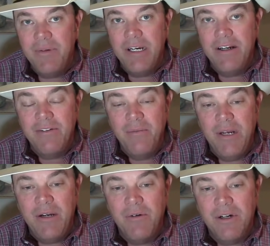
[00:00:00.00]

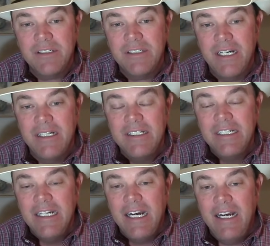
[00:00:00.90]
Everybody worked
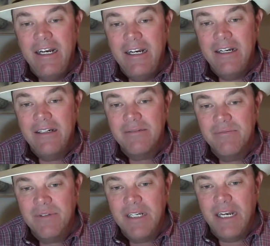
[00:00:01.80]

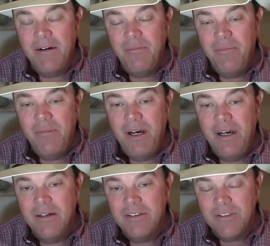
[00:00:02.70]
kind
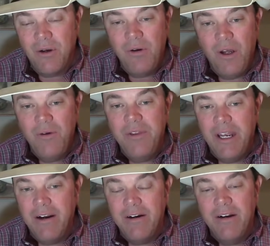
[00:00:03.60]
of solo
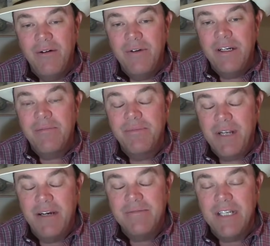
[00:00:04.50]
there, and when it
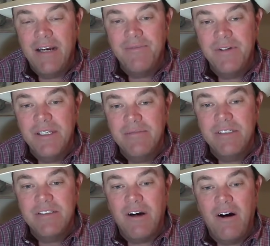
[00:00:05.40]
come time for them
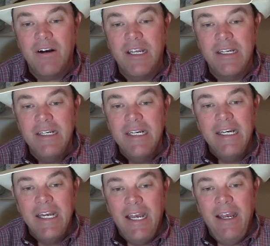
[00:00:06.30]
to talk, and
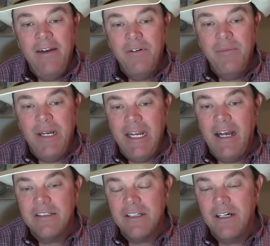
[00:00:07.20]
everybody
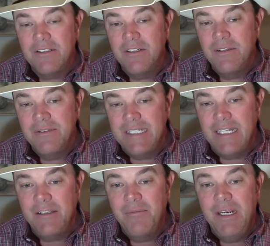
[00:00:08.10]
I talked to that was
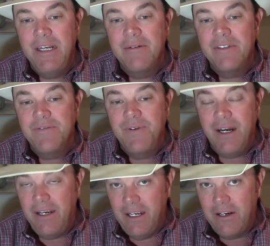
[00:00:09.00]
at the meeting was
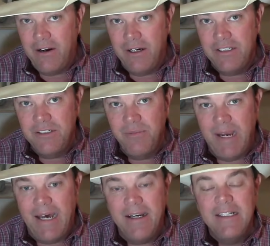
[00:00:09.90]
very encouraged
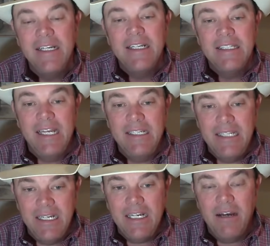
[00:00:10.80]
about it. They
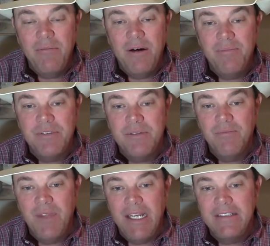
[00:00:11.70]
did come up with
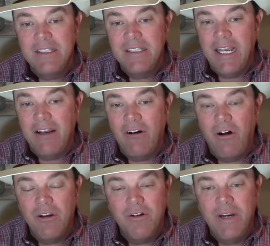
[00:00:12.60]
some things that they could
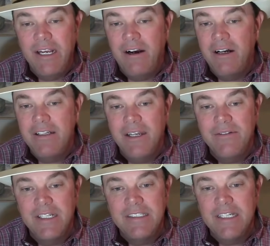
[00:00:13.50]
all agree on.
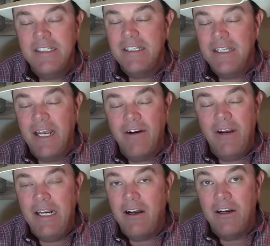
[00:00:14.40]
They said that they
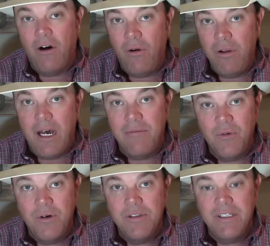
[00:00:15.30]
agreed on a whole lot
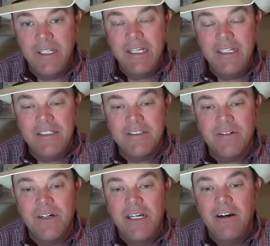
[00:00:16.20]
more than they
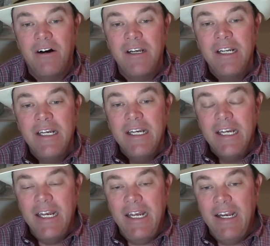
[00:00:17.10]
disagreed on,
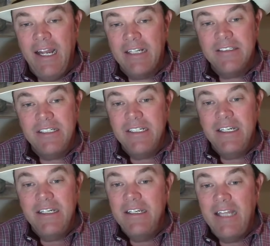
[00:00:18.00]
and actually
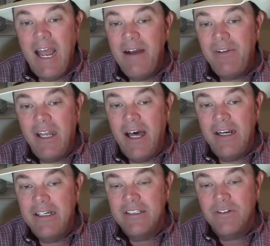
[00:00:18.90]
didn't have a lot
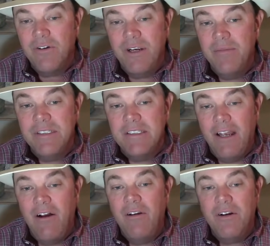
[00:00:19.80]
of disagreements. They
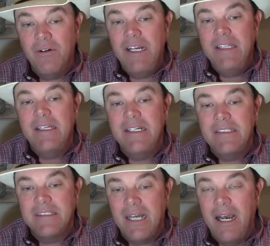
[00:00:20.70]
all agreed that
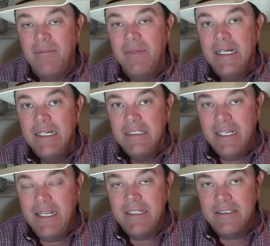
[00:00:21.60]
it's time to
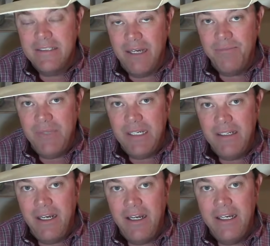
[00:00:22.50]
get something
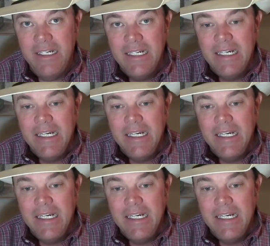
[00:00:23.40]
done.